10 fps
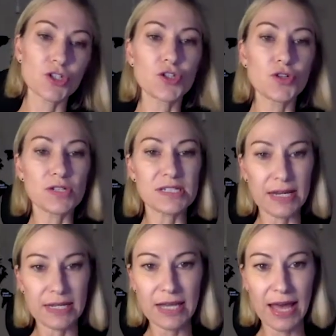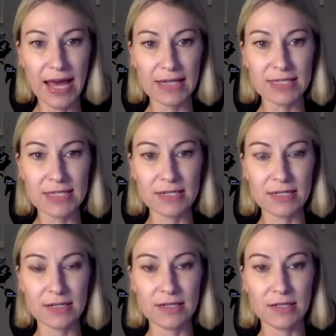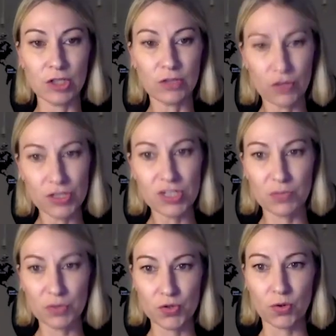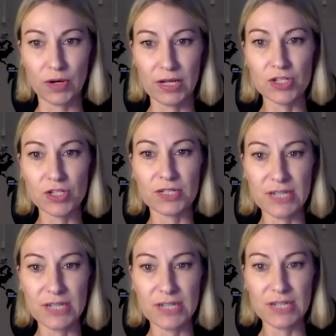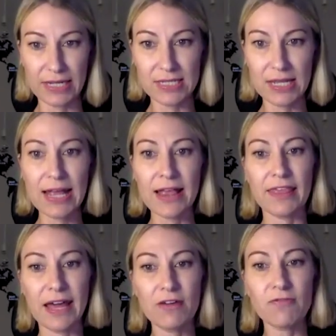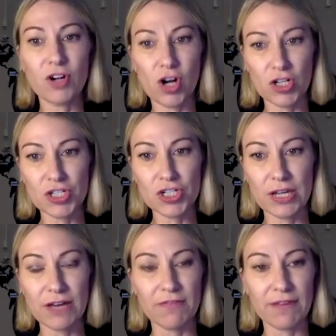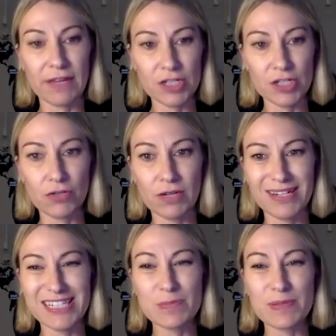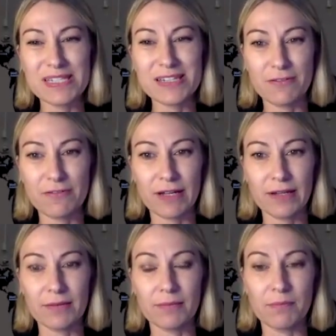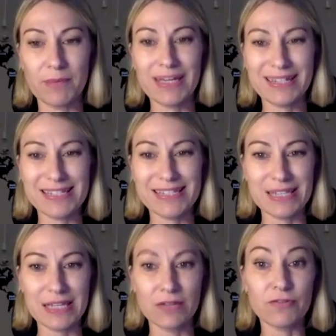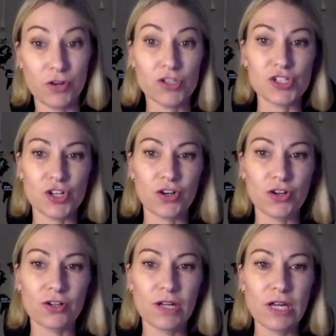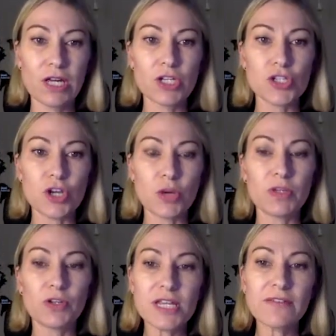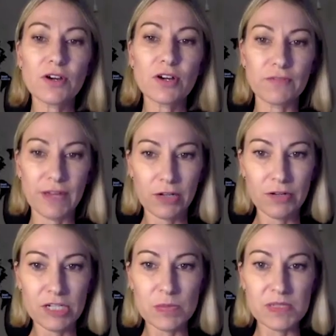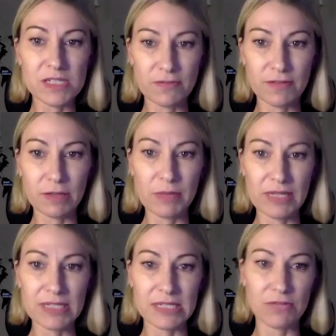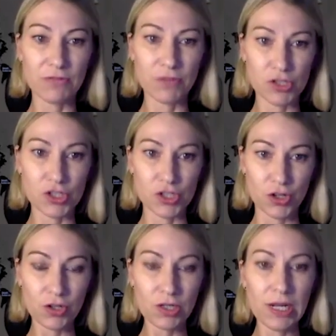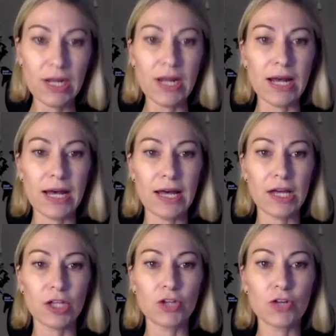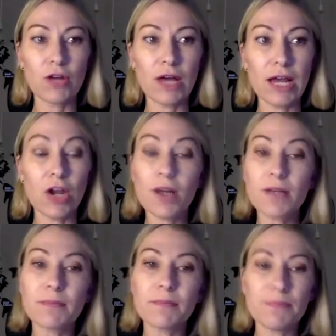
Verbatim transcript: to study at University of Pretoria, so Tukkies. They've got a veterinary specific BSc first year. So because they've got a veterinary specific BSc first year, uh, you're a lot